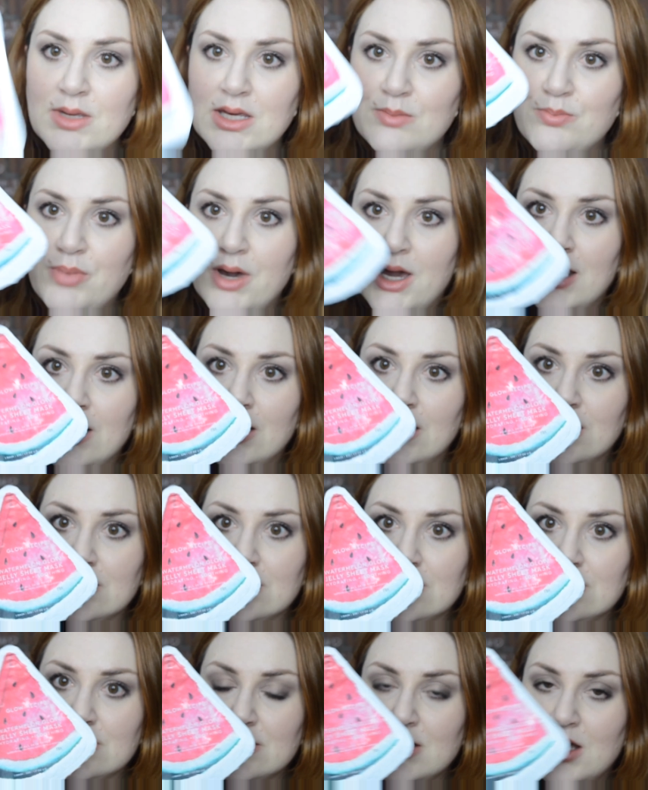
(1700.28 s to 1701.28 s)
buy
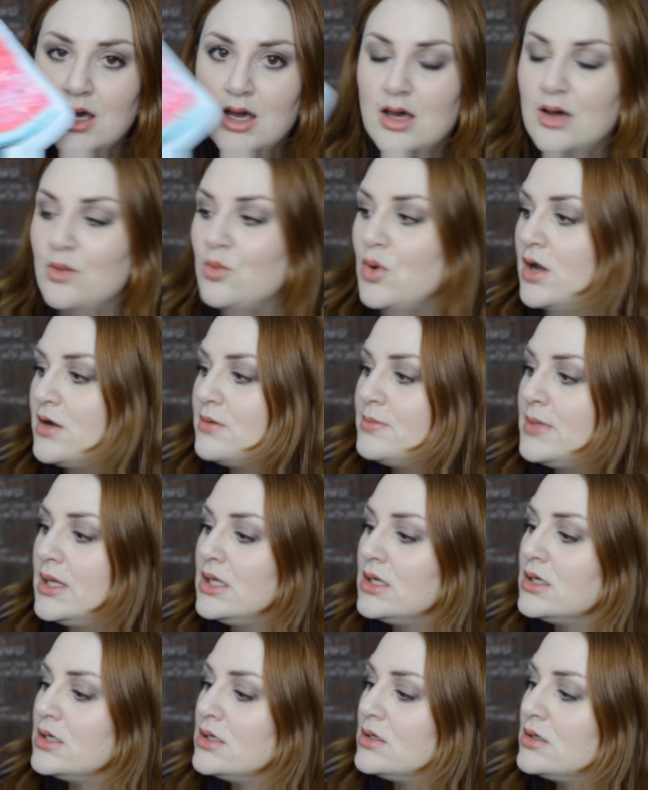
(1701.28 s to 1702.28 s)
this
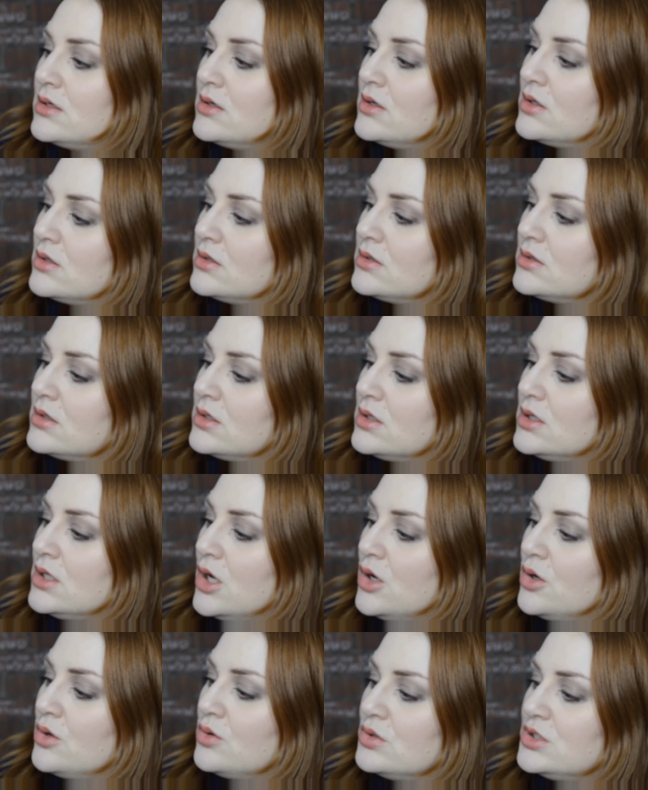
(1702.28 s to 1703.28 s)
watermelon
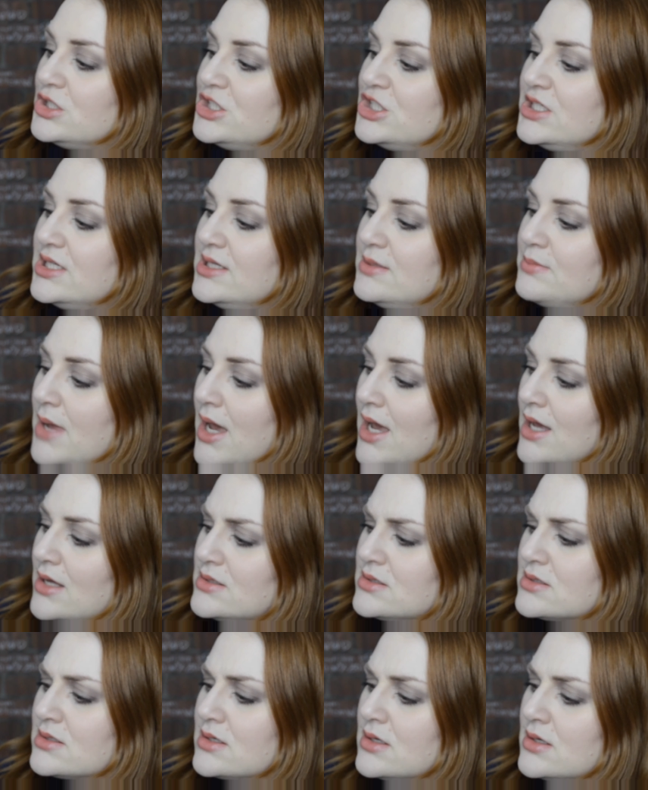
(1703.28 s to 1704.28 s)
glow sheet
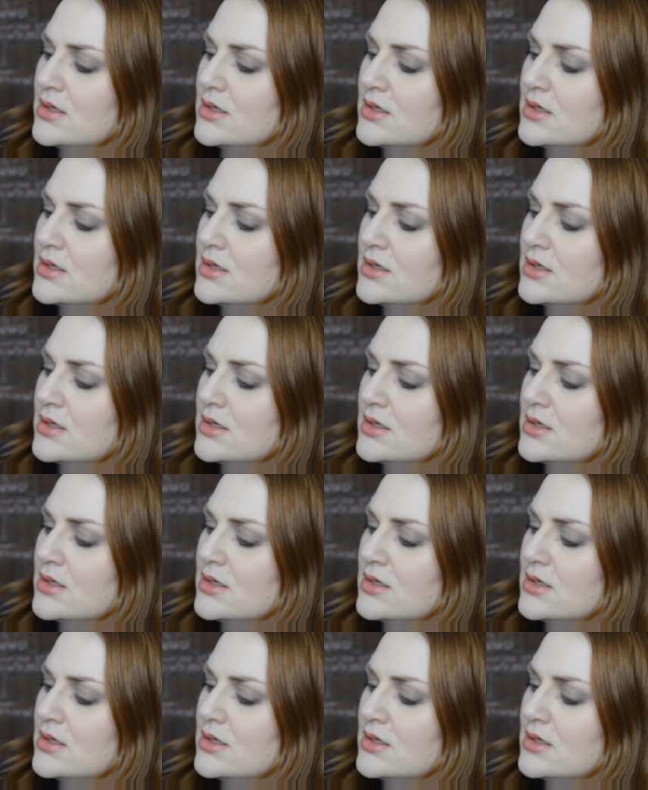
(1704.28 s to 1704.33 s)
mask,